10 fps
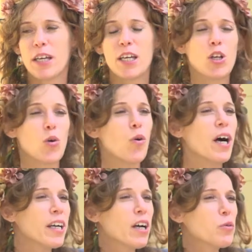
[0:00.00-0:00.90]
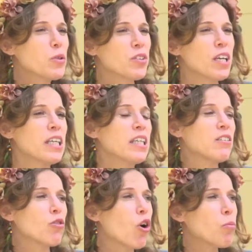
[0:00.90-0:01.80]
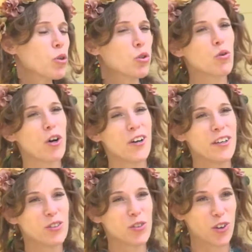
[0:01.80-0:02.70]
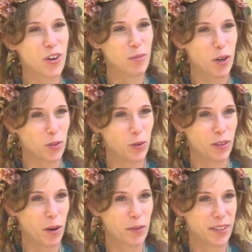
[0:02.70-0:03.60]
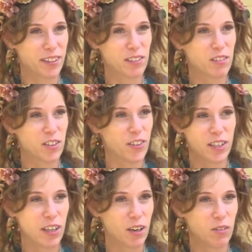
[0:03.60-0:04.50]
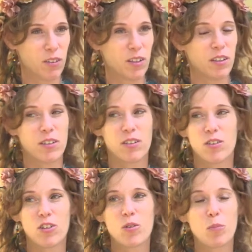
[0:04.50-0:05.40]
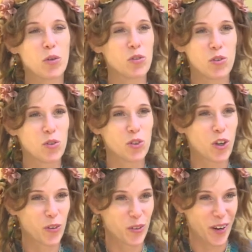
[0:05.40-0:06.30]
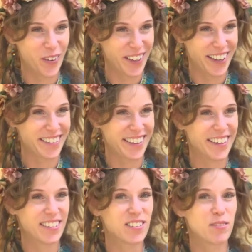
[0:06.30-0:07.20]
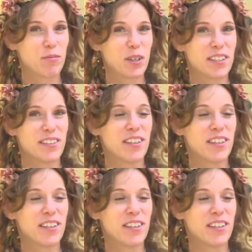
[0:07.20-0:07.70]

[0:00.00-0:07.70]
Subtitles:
in a way I would say it's almost too early to talk about what's happening in Syria now. You're not supposed to do shows about that yet, but